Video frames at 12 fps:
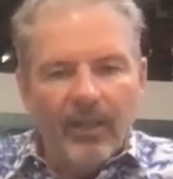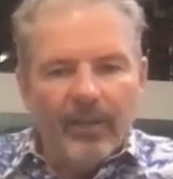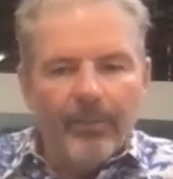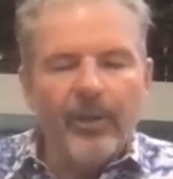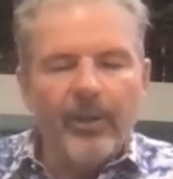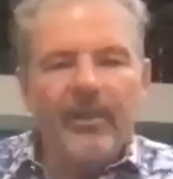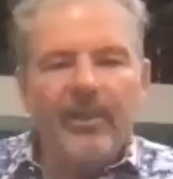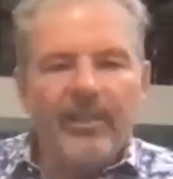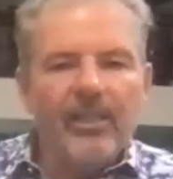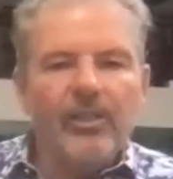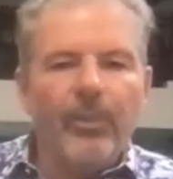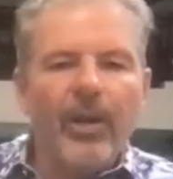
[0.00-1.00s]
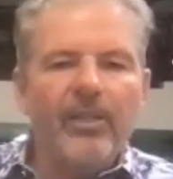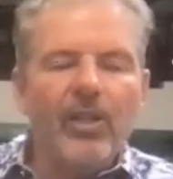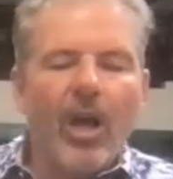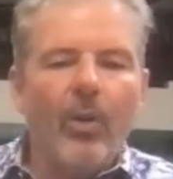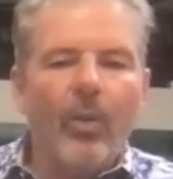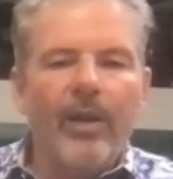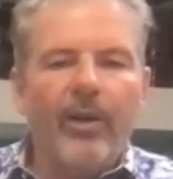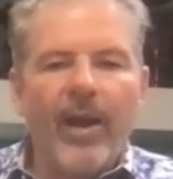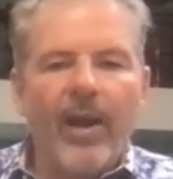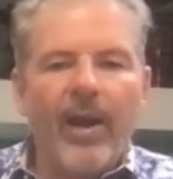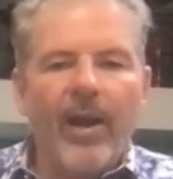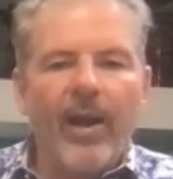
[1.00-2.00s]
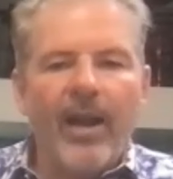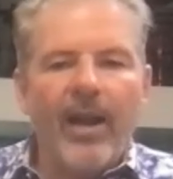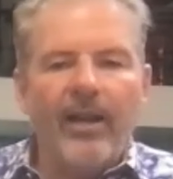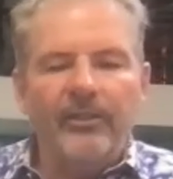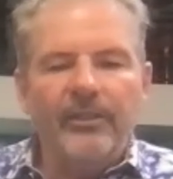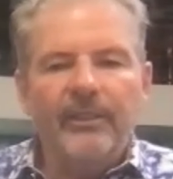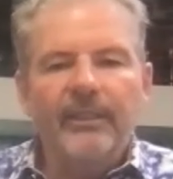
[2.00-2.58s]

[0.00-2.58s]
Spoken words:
putting the disc brakes all the way around,